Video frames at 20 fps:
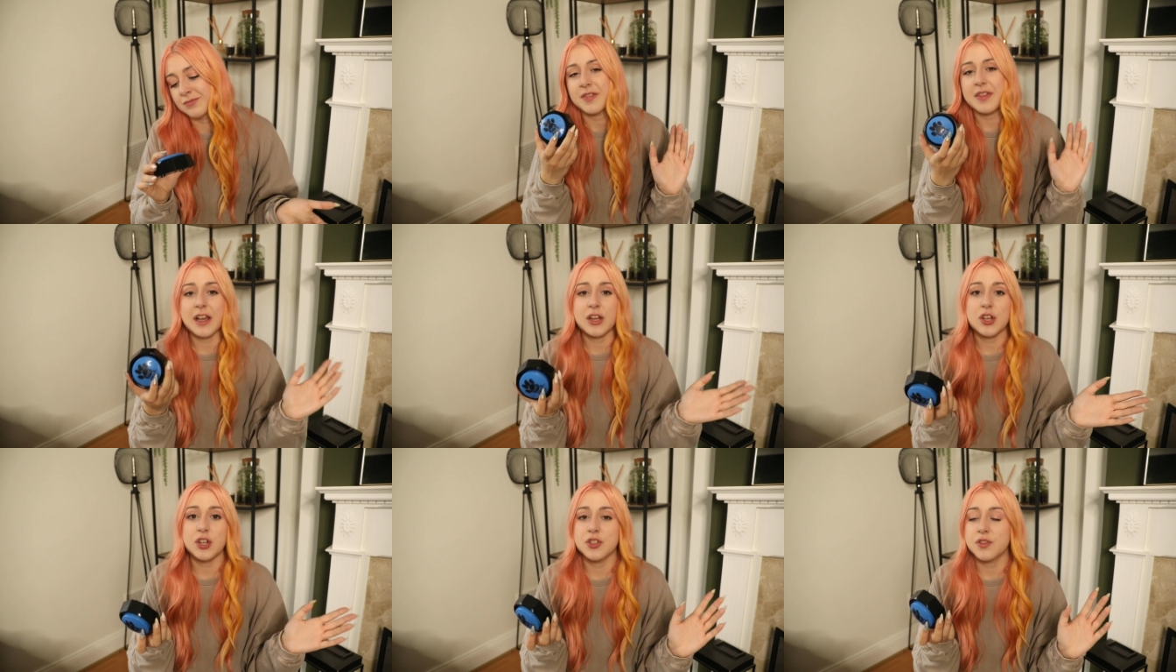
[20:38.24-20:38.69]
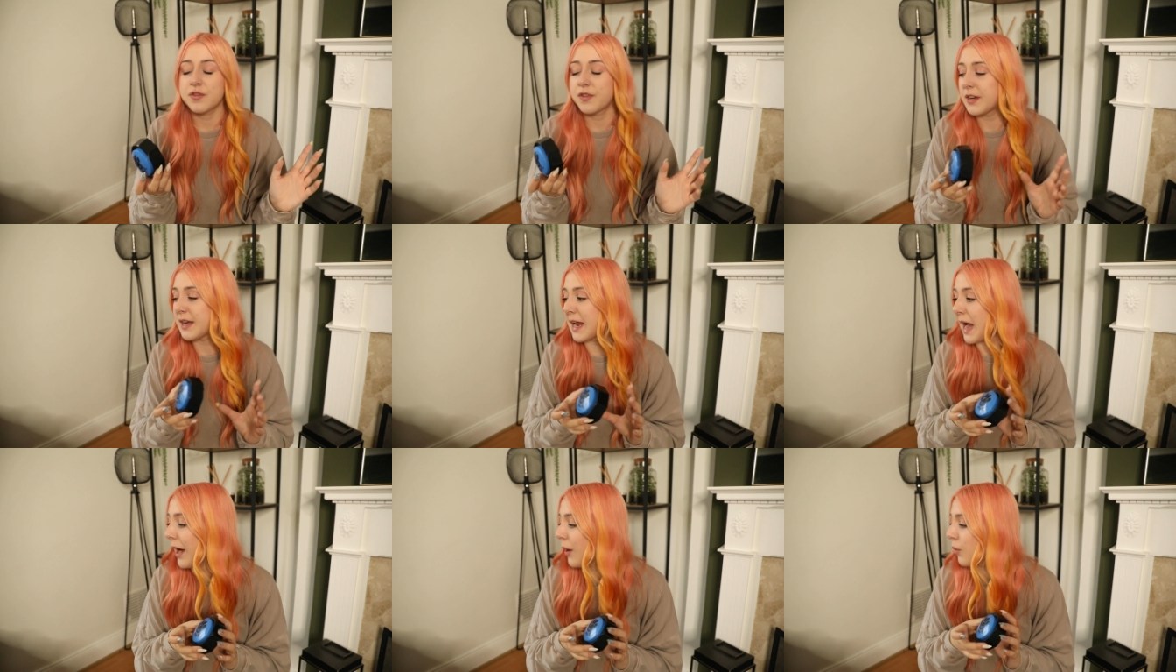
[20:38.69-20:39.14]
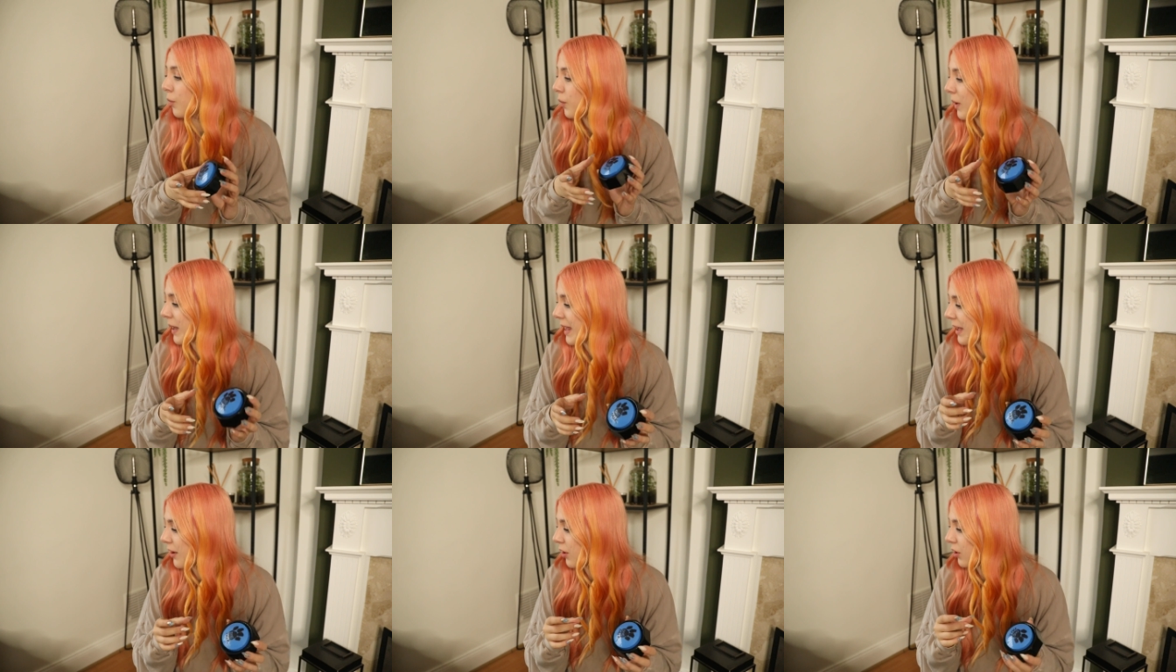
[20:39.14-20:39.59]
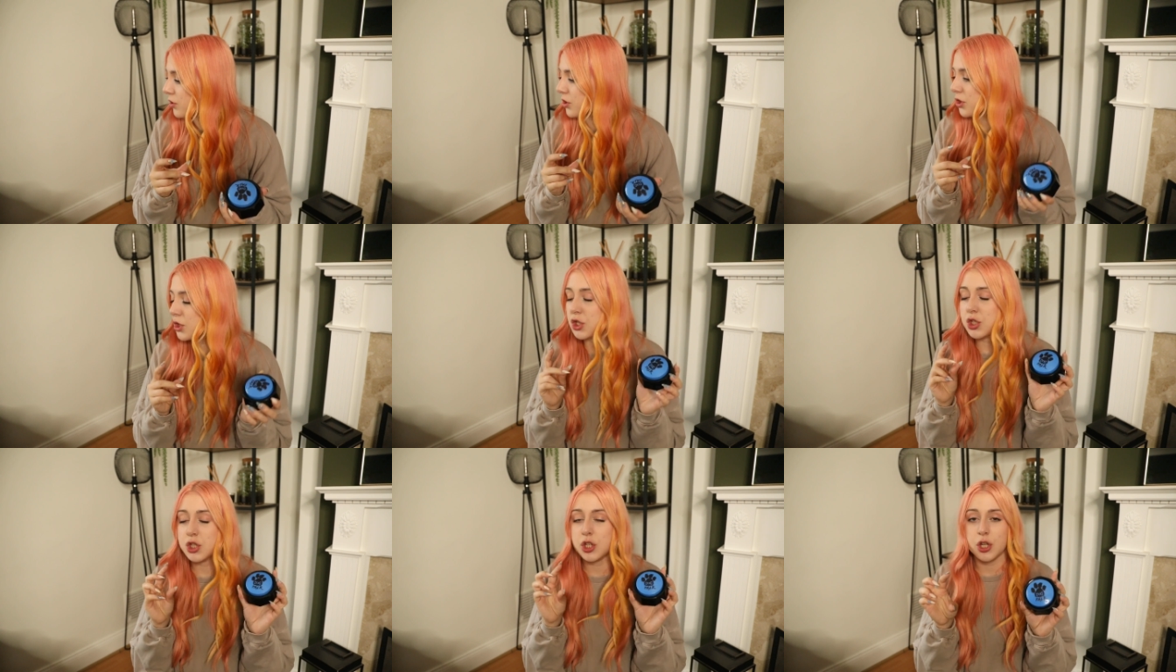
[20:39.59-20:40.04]
they're good for now. We got
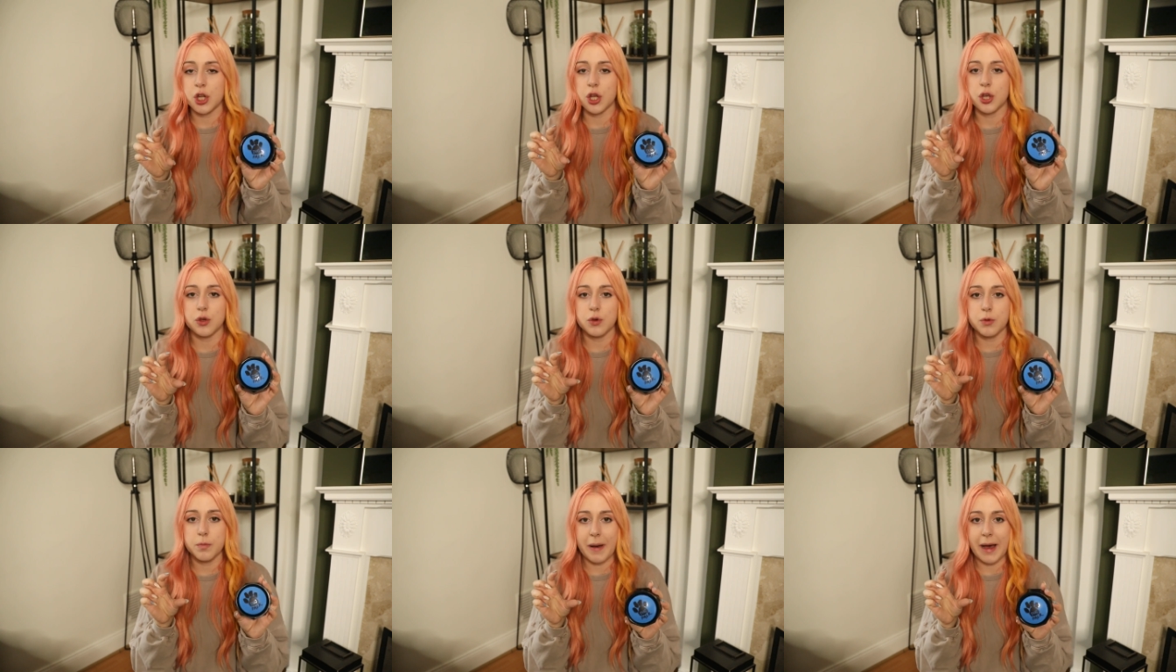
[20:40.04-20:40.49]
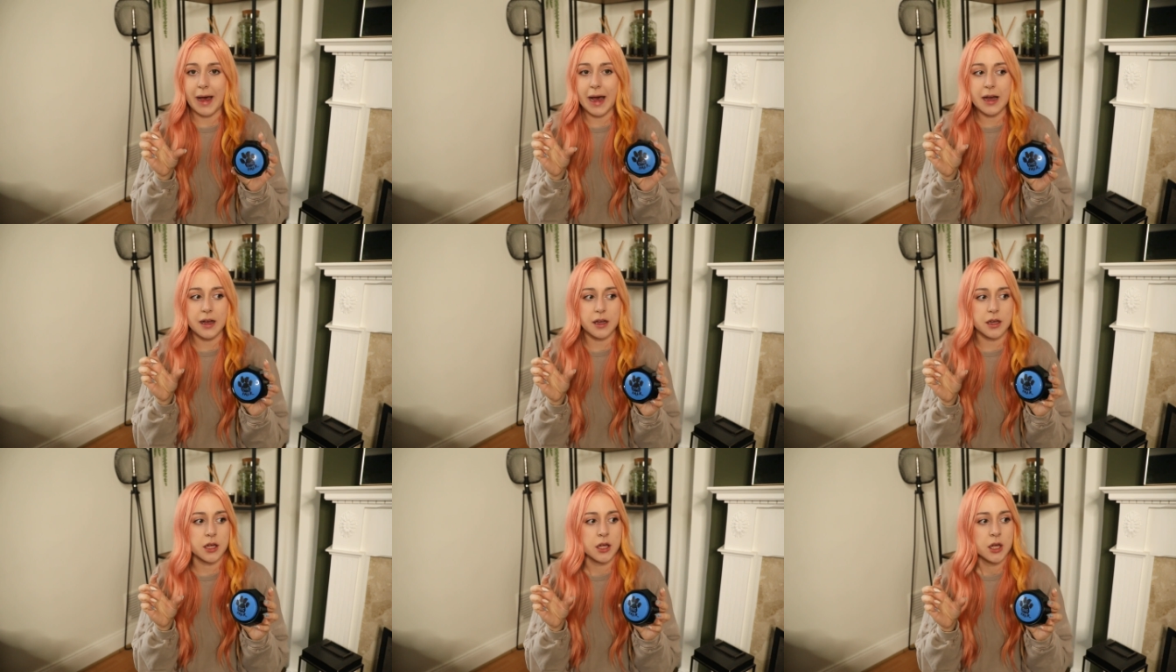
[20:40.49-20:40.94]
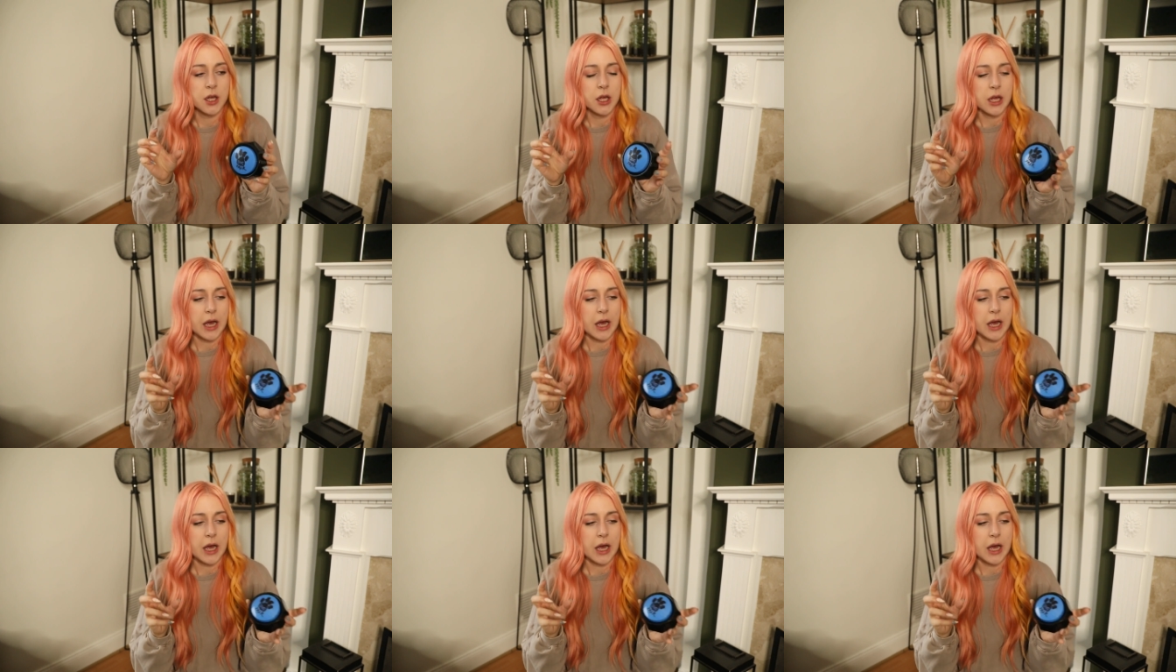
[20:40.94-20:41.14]
the 2-pack.